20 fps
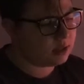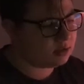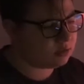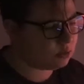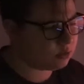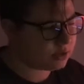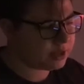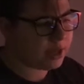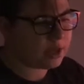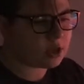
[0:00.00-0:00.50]

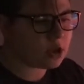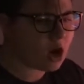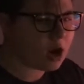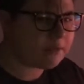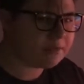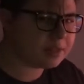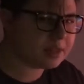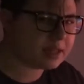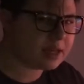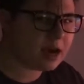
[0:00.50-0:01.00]
take
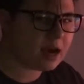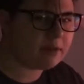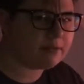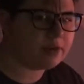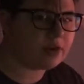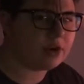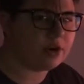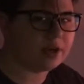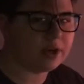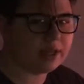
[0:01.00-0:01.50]
off the
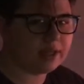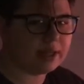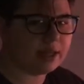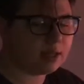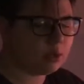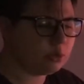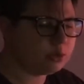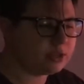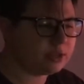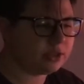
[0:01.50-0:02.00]
cover, and then it
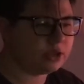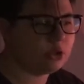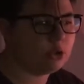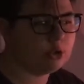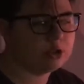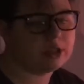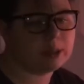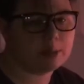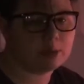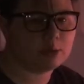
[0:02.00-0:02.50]
was in 2
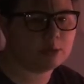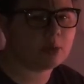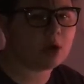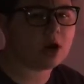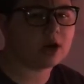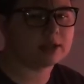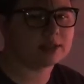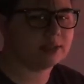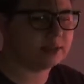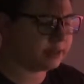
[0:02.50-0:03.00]
separate
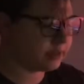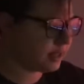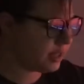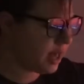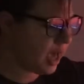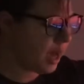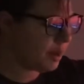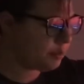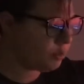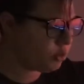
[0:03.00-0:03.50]
boxes. The
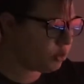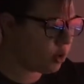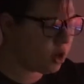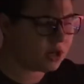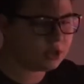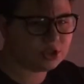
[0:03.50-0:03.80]
Apple Watch